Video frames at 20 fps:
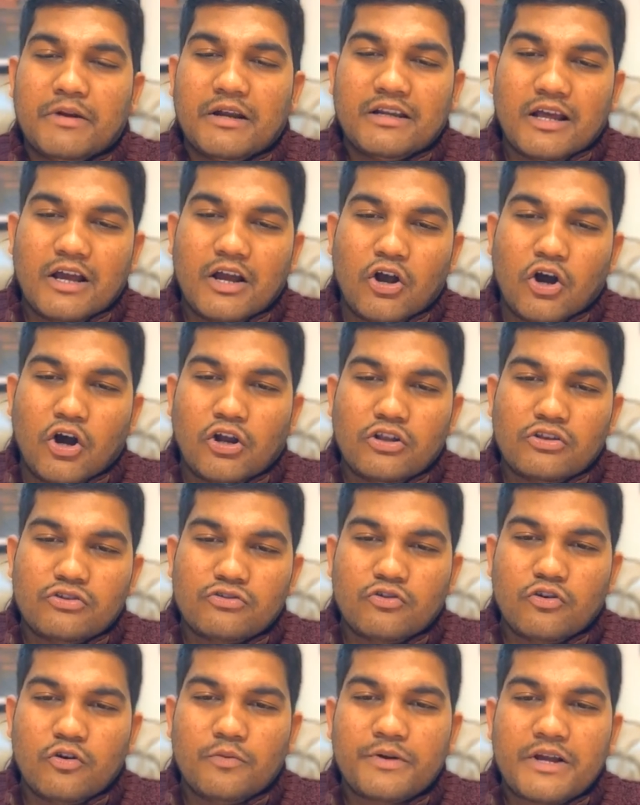but a
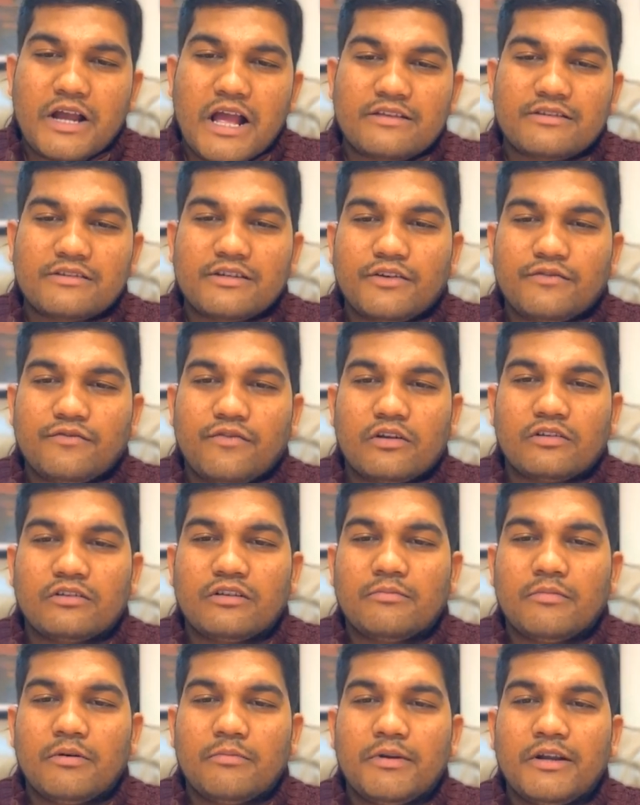horoscope casted for
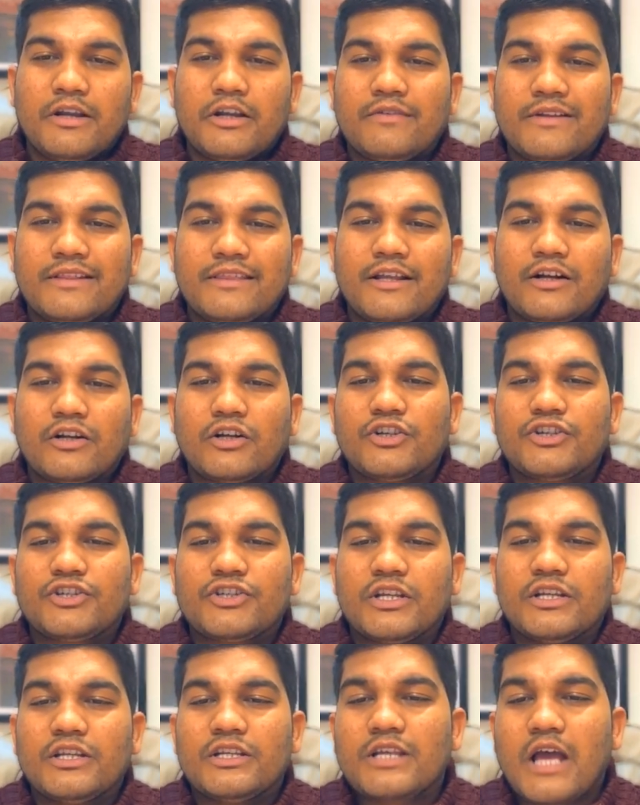the moment when the
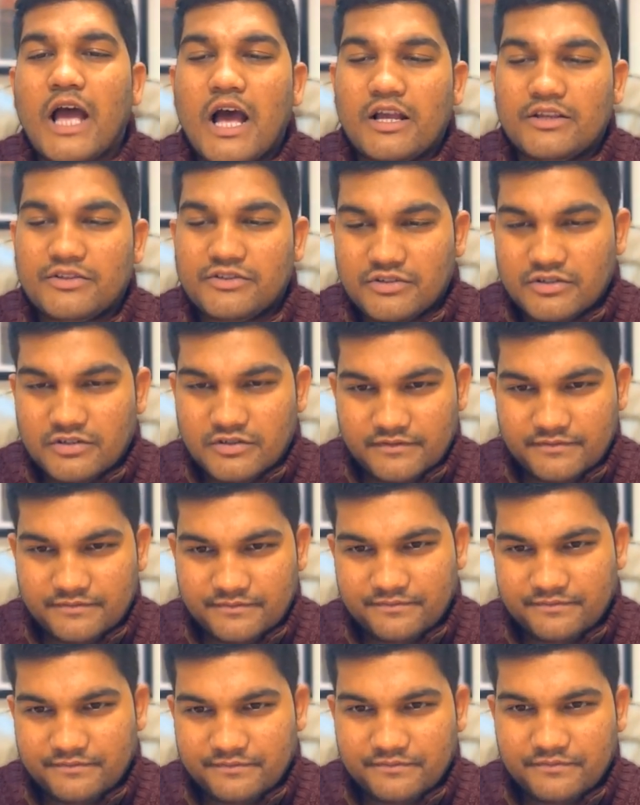question is asked.
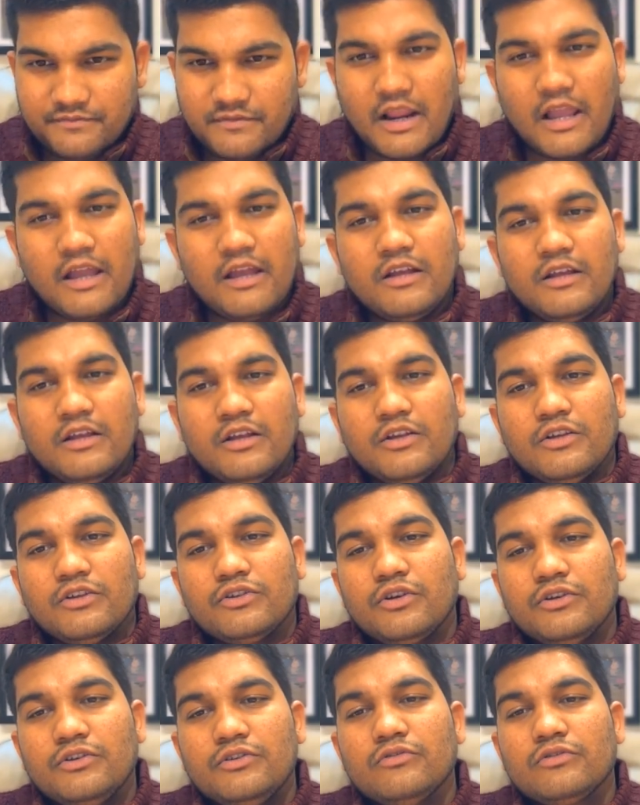
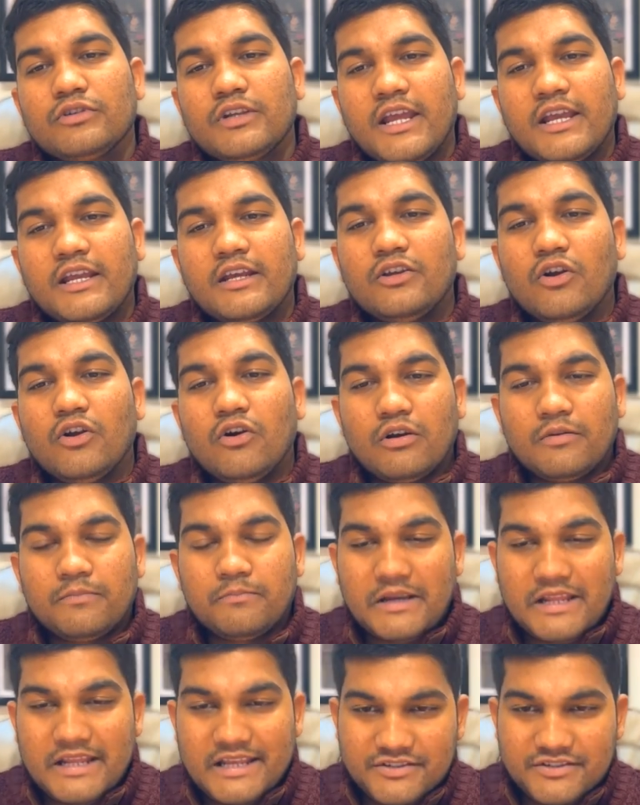So you take your
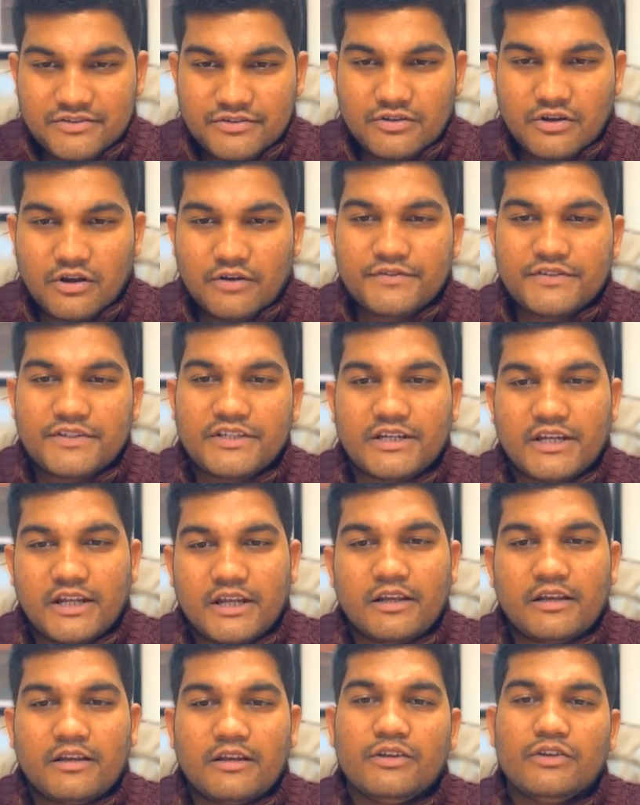place of
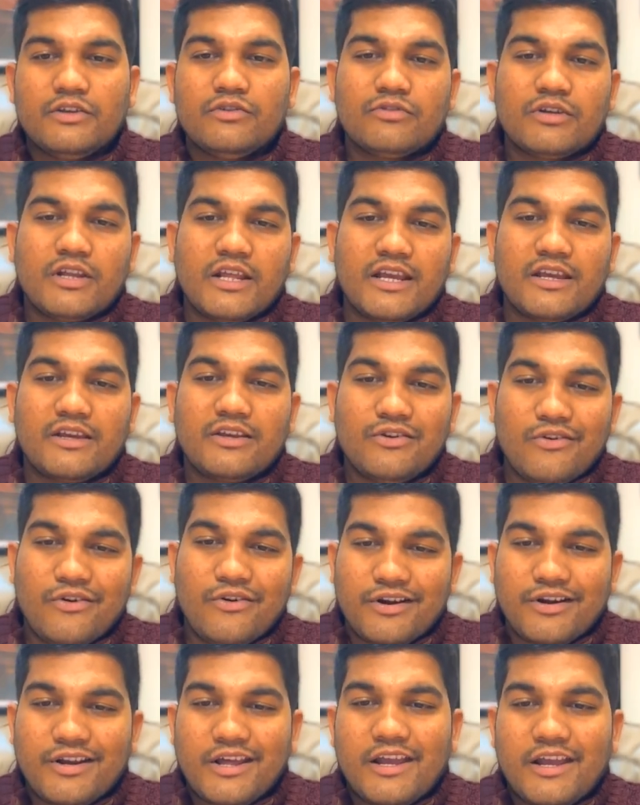sitting, you take
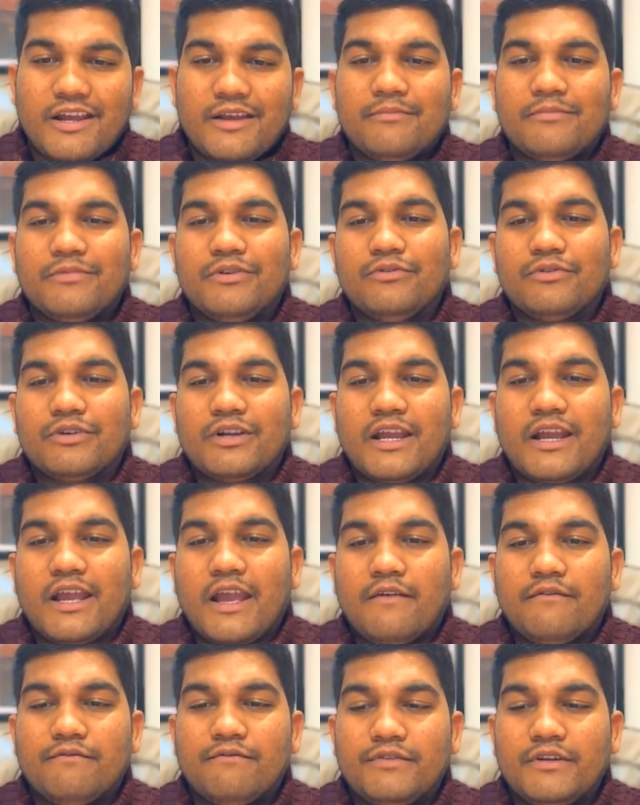your time, you take
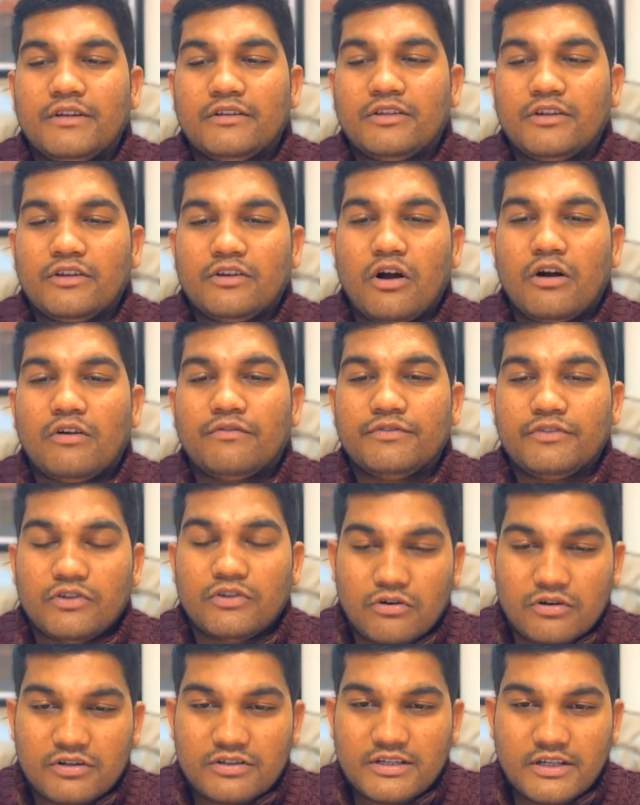everything of
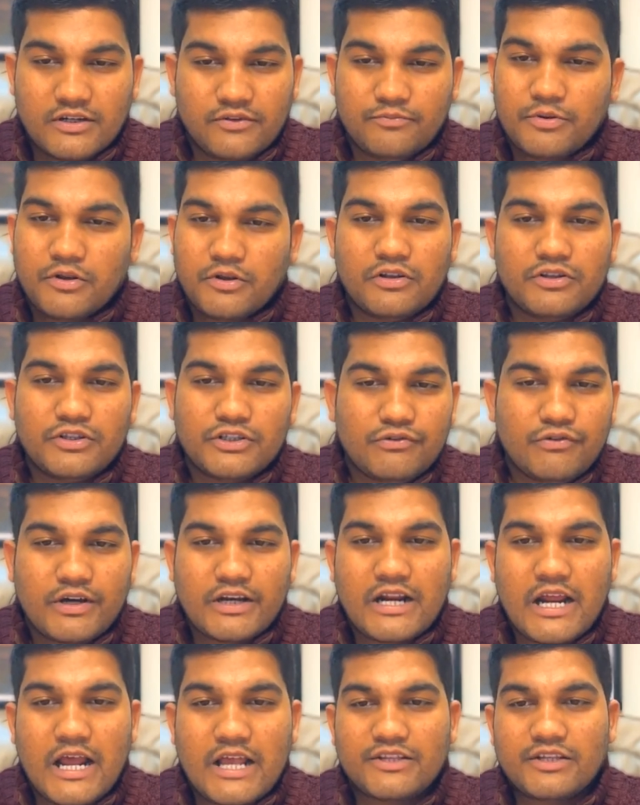yourself because you
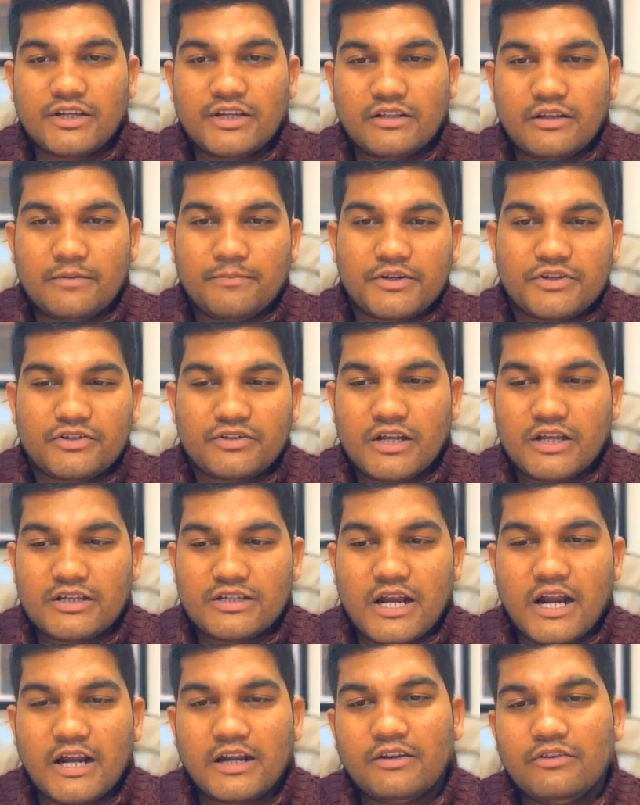are casting the Prashna
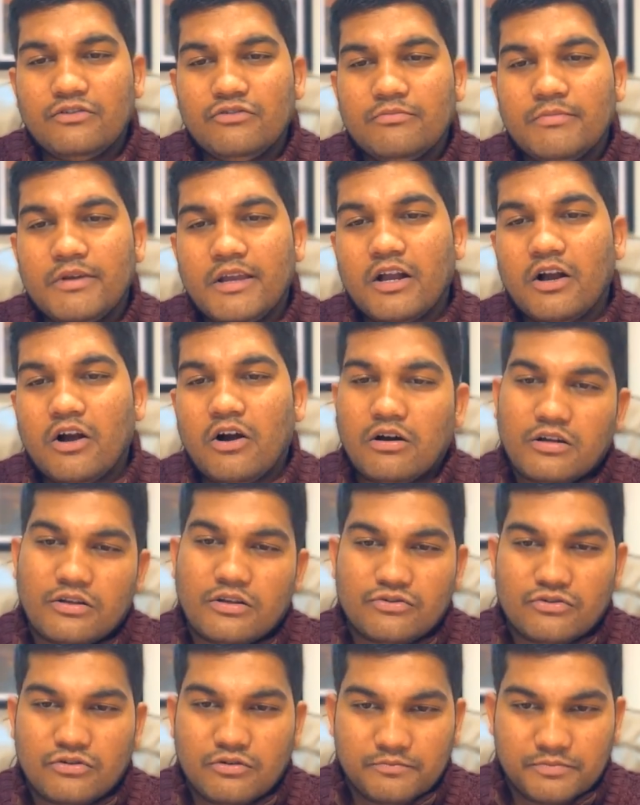chart and you make a
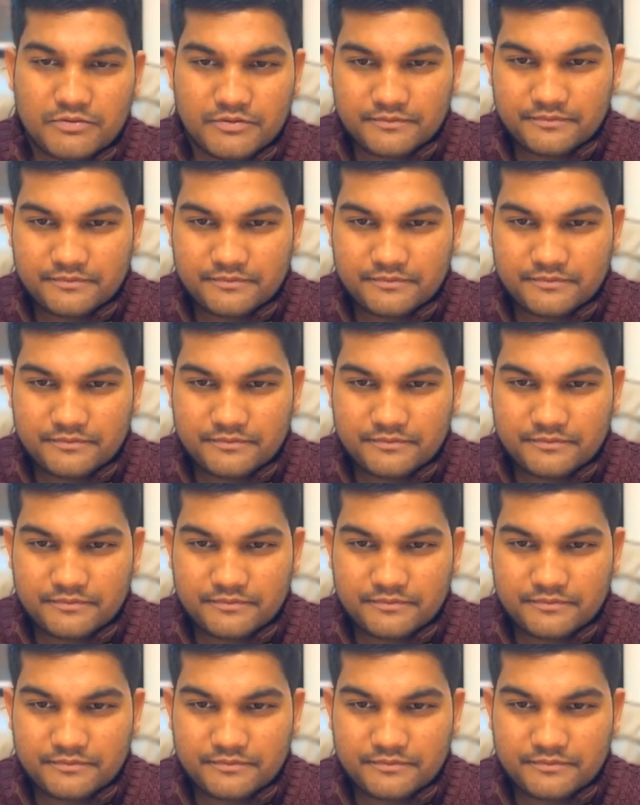horoscope.